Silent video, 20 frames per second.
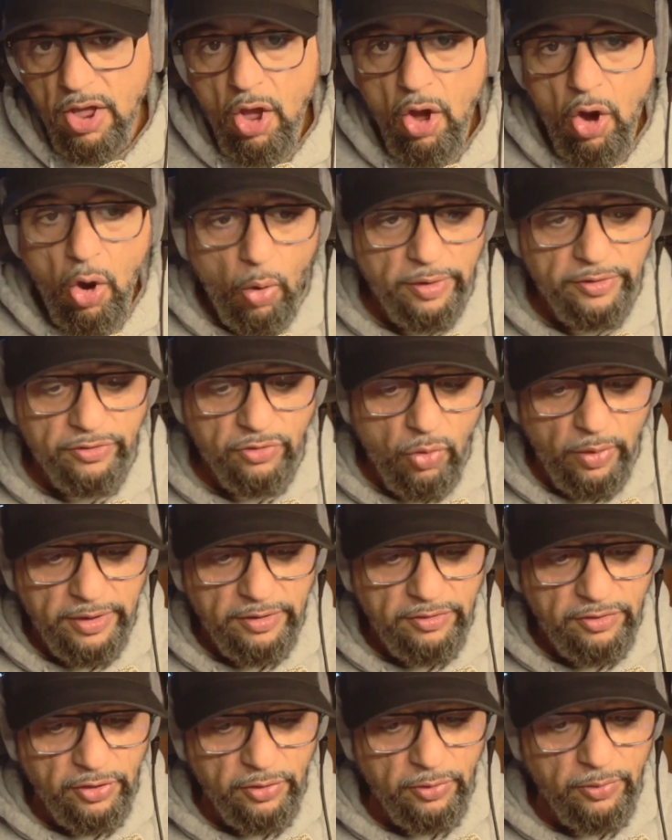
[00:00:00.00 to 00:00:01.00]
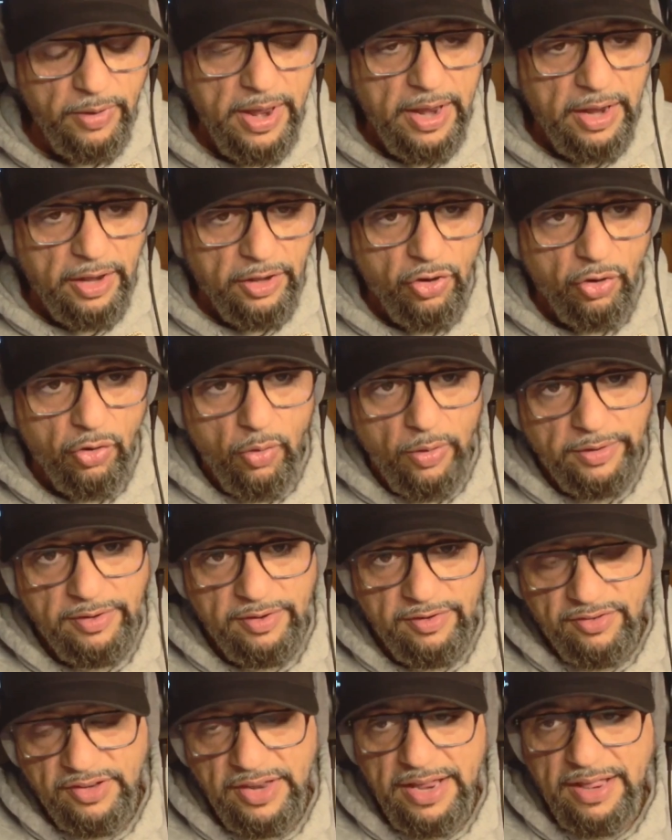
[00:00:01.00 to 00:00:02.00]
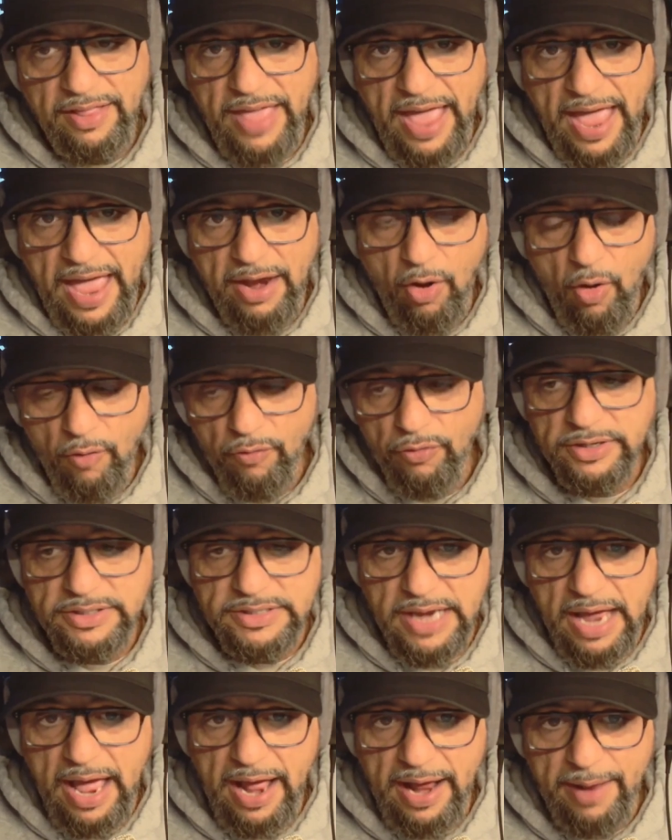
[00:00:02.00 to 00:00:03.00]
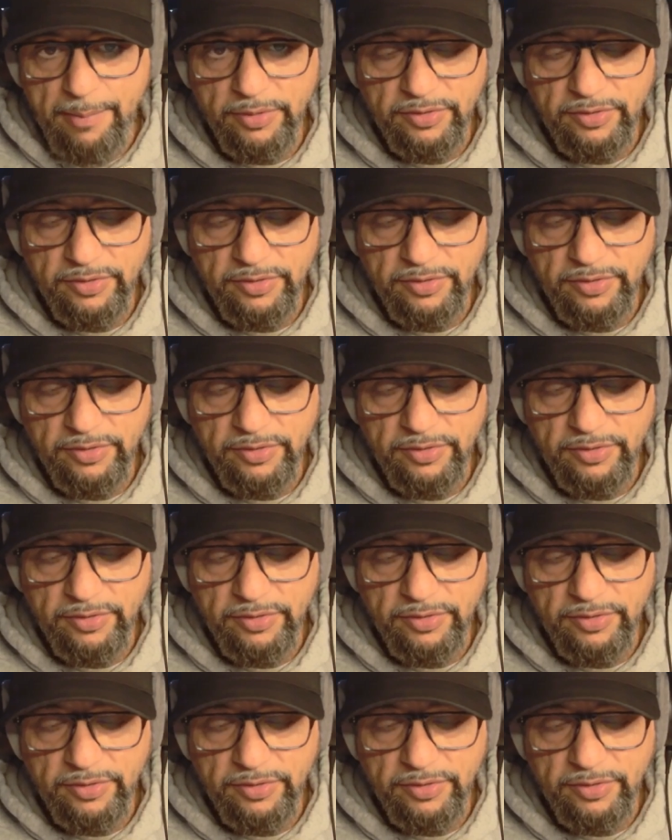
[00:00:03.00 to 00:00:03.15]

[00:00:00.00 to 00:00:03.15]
Or you're going to see that over time.